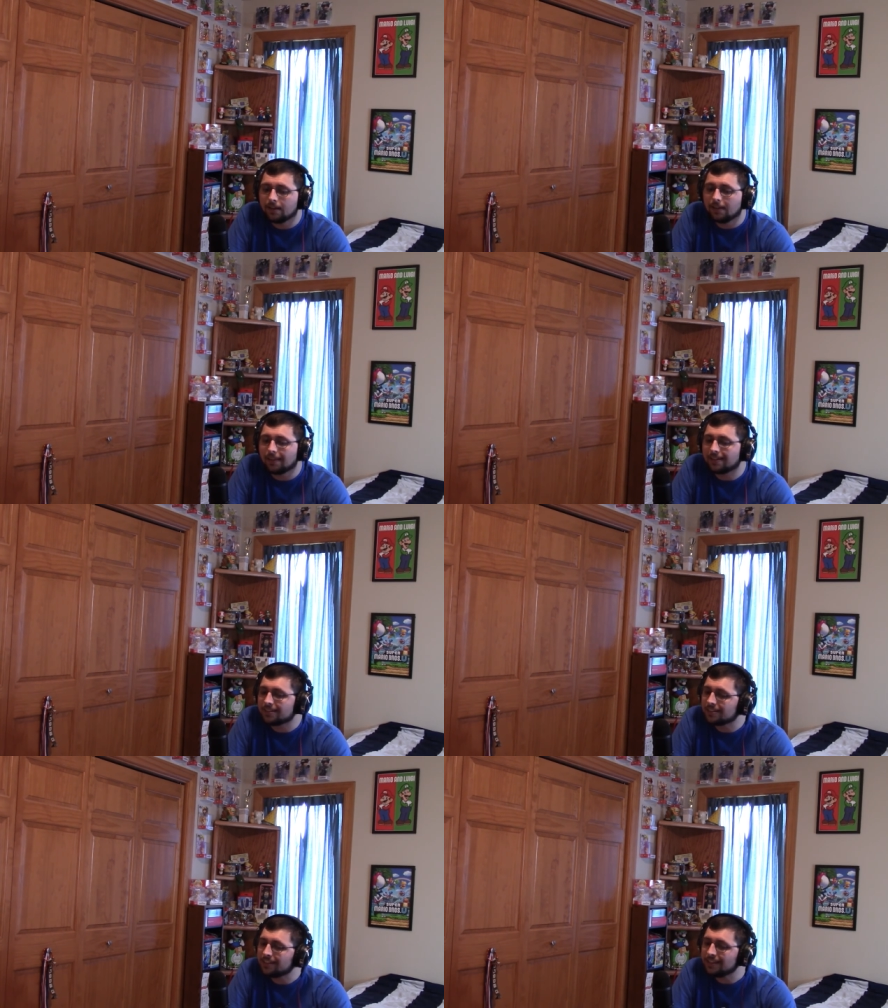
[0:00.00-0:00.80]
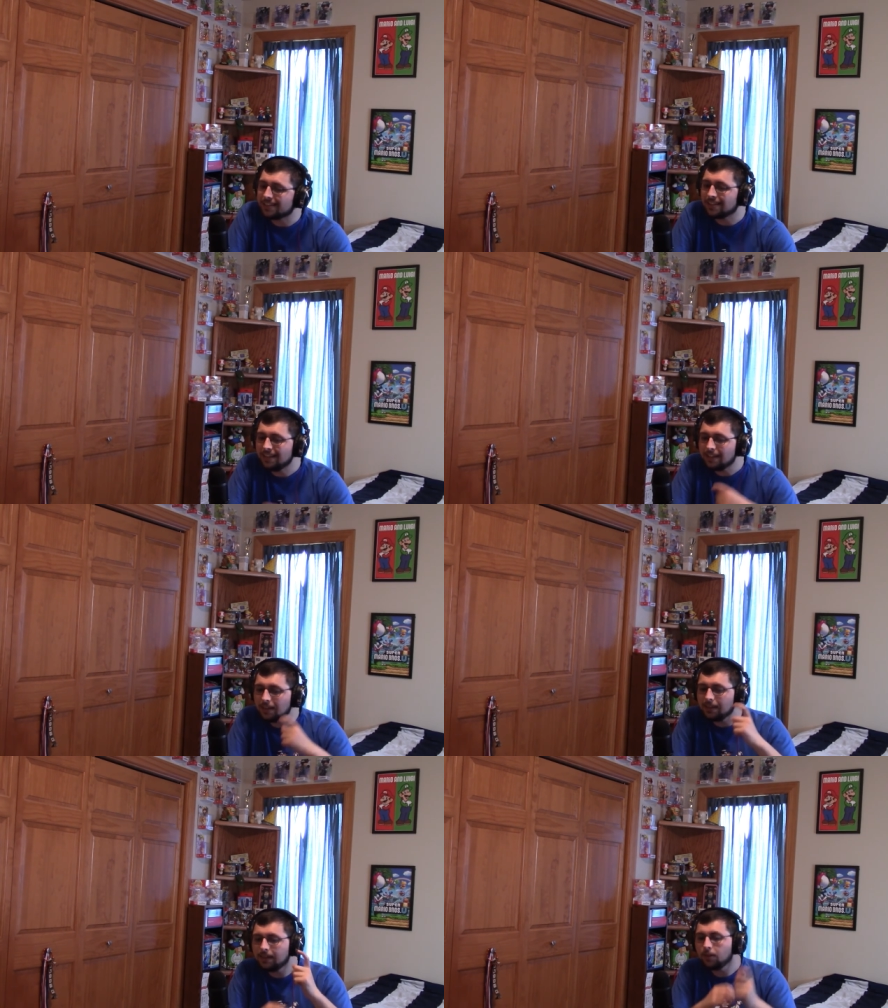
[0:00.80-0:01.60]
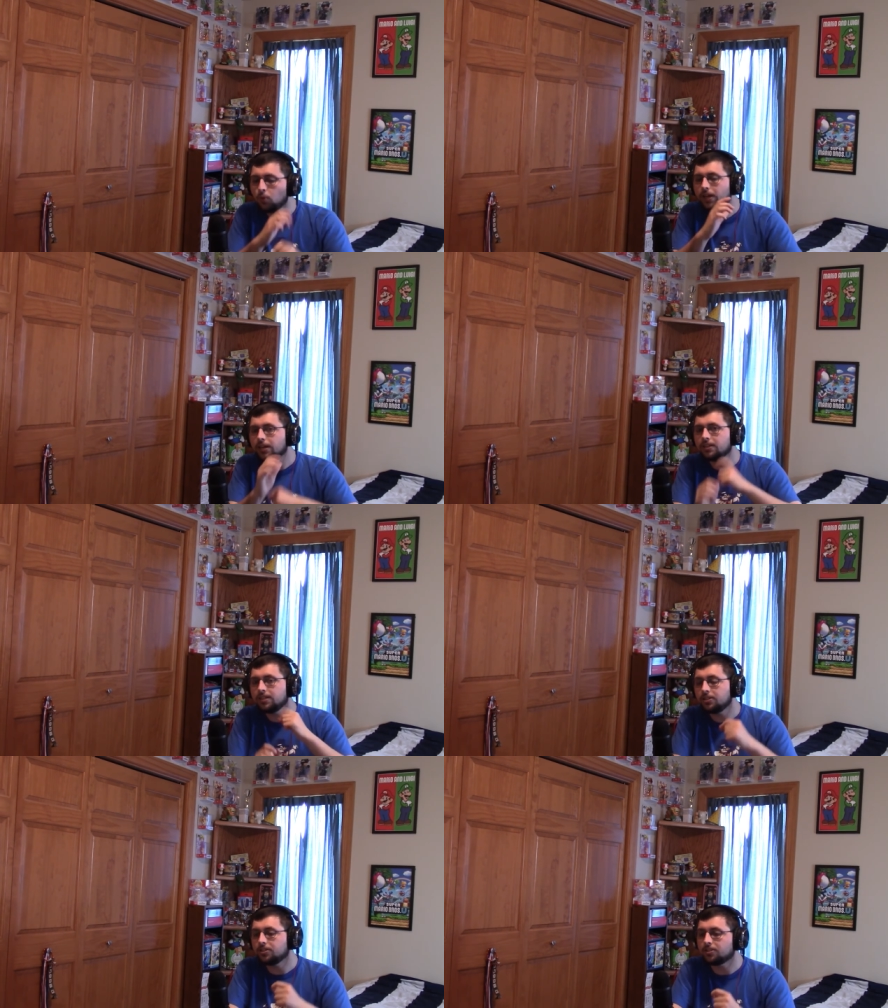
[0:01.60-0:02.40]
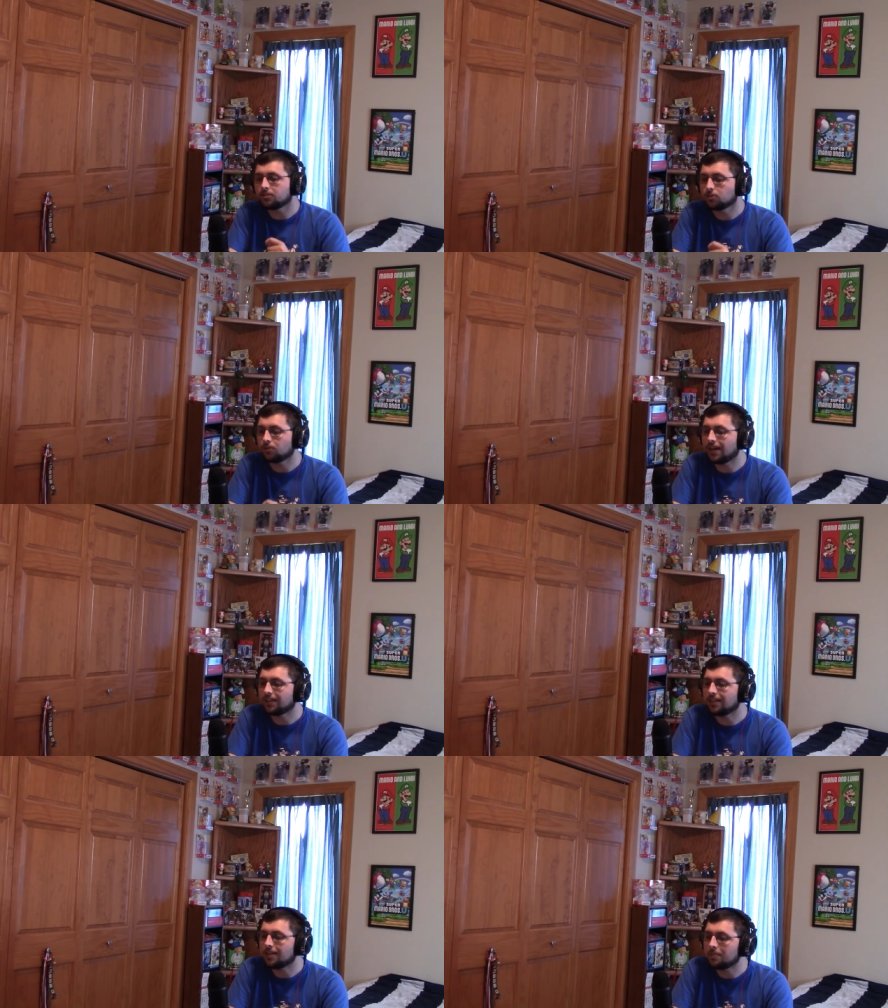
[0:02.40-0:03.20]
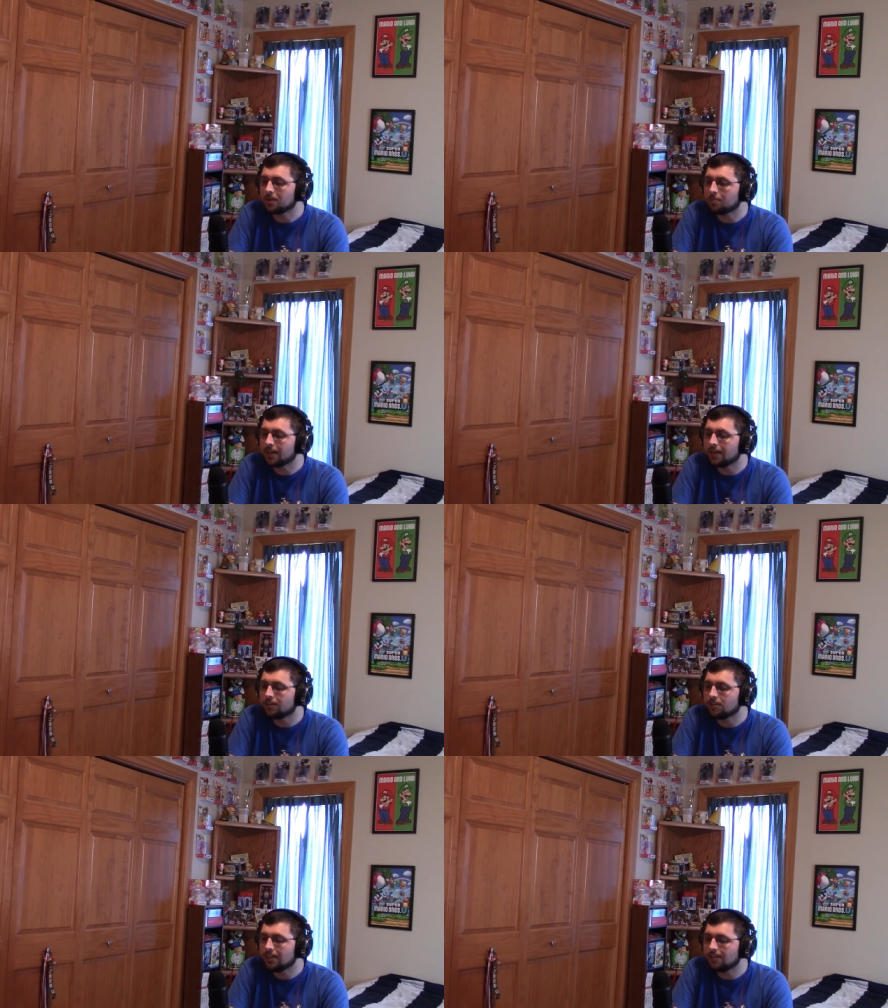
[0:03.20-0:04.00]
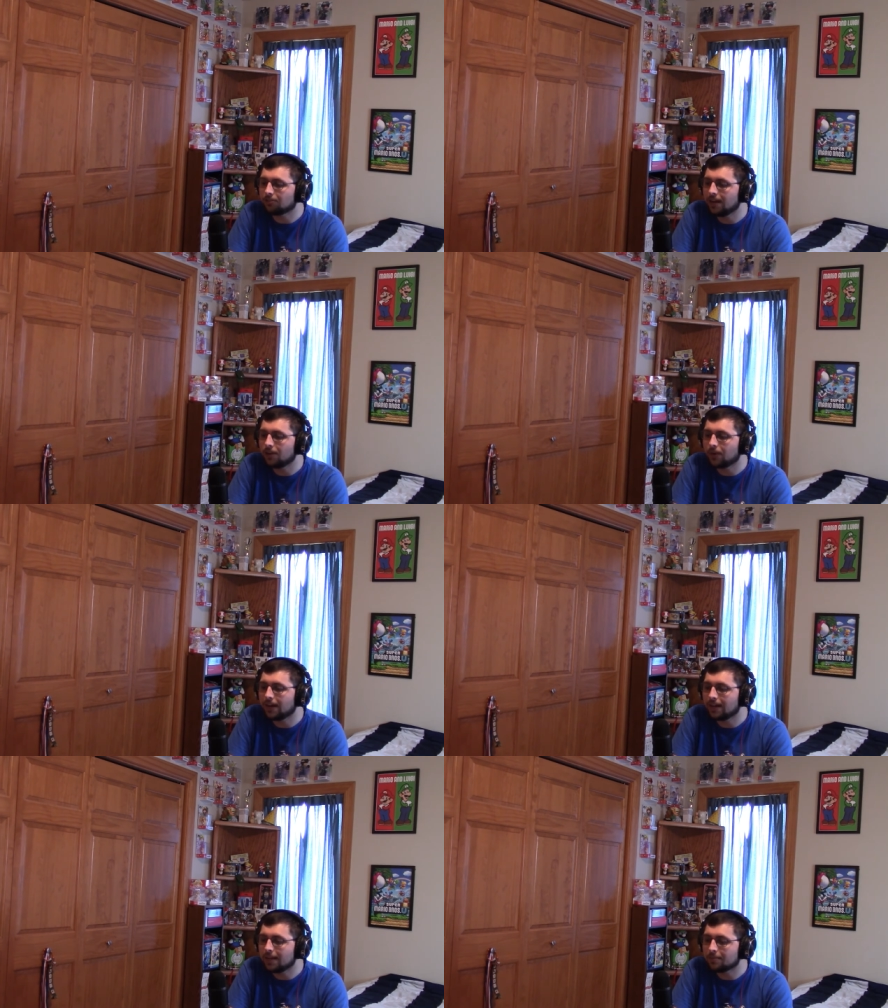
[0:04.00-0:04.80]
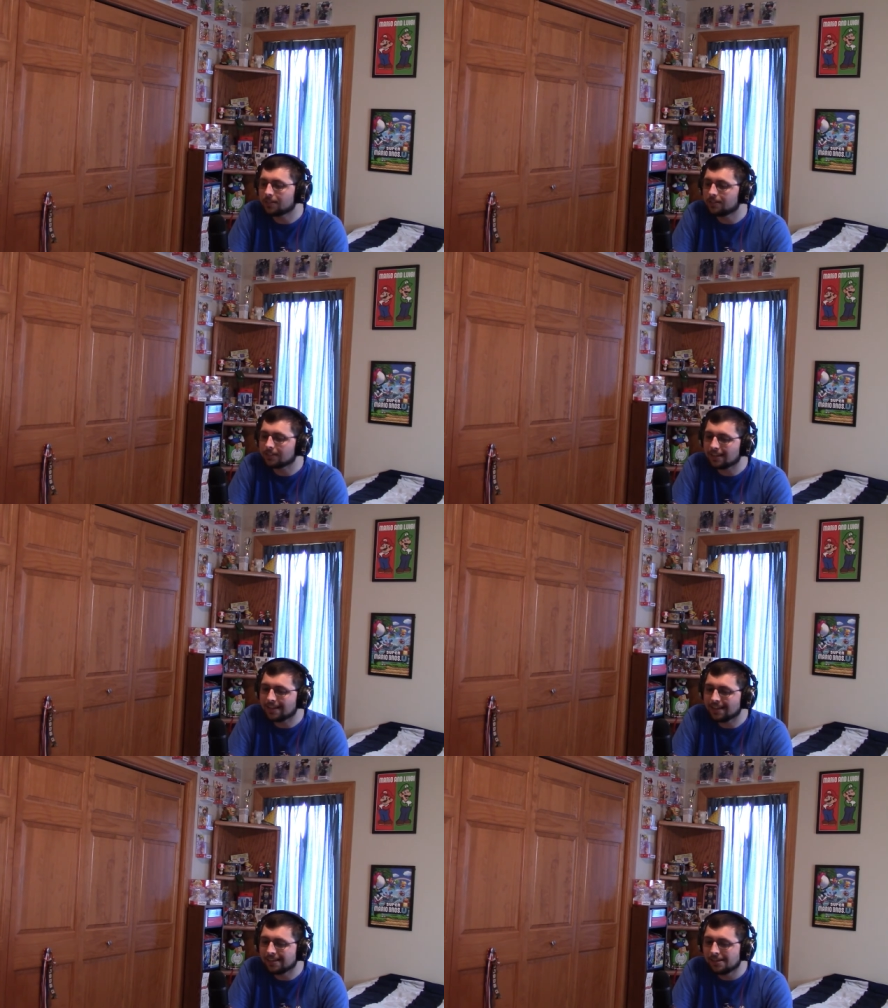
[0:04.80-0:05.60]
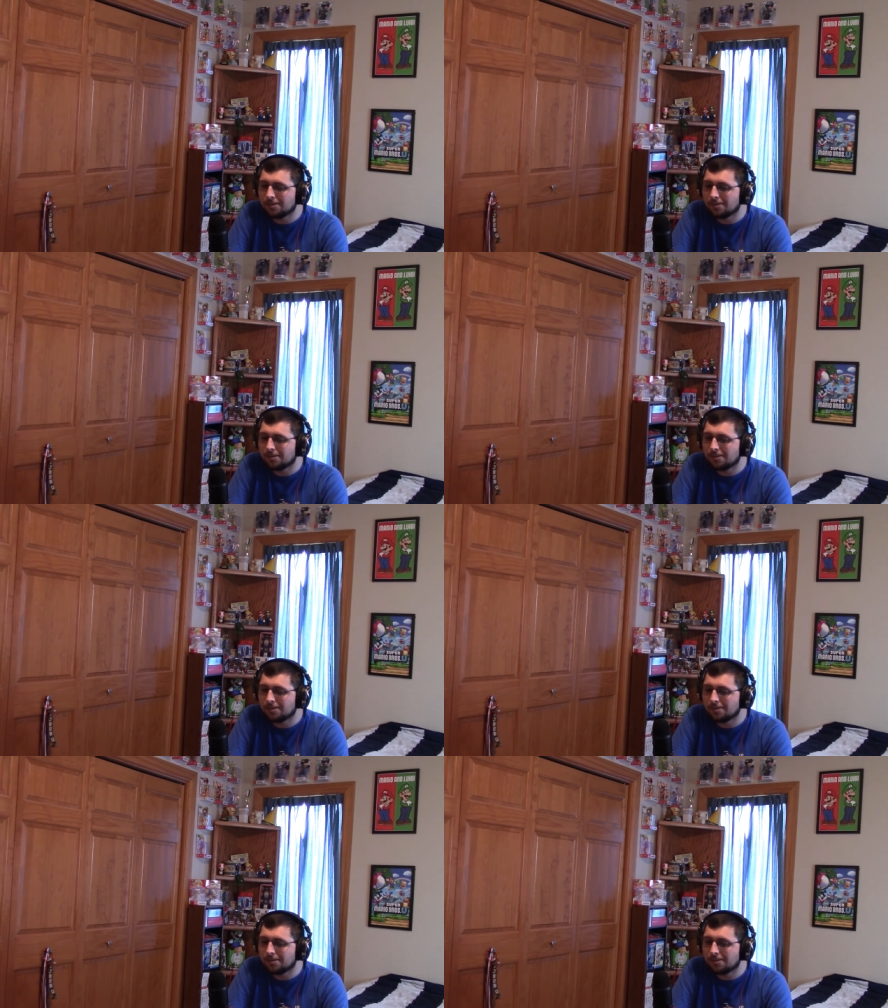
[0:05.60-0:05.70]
there are still these little weird decisions throughout them compared to the Rareware games that are just like,